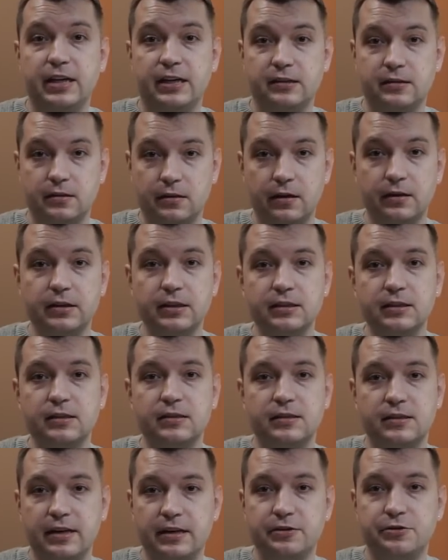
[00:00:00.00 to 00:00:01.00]
As long as
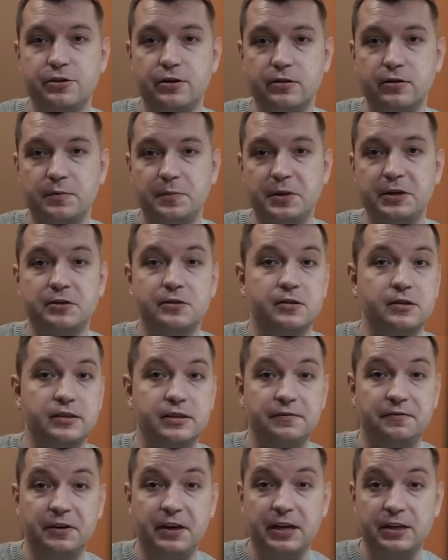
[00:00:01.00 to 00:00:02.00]
it's National Occupation
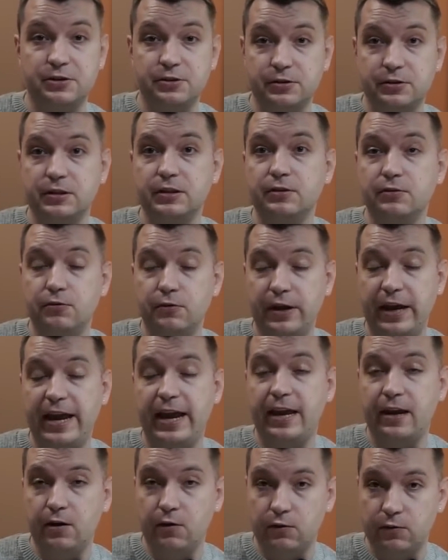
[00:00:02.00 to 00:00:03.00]
Classification
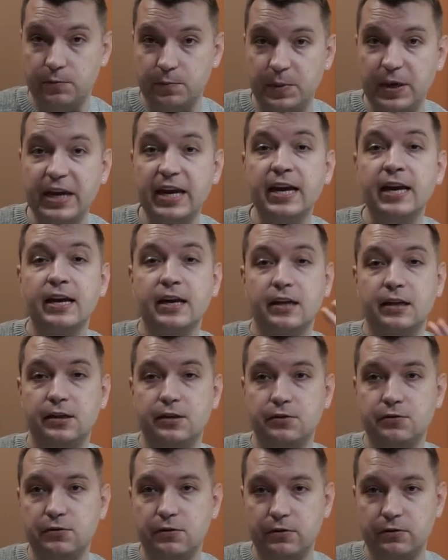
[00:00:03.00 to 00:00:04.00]
0A or B,
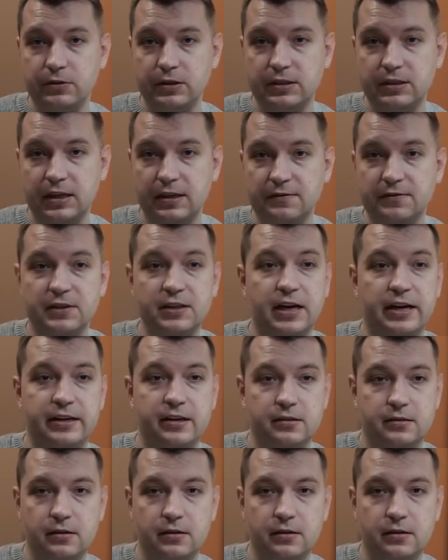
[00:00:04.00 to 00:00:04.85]
you're on a safe side.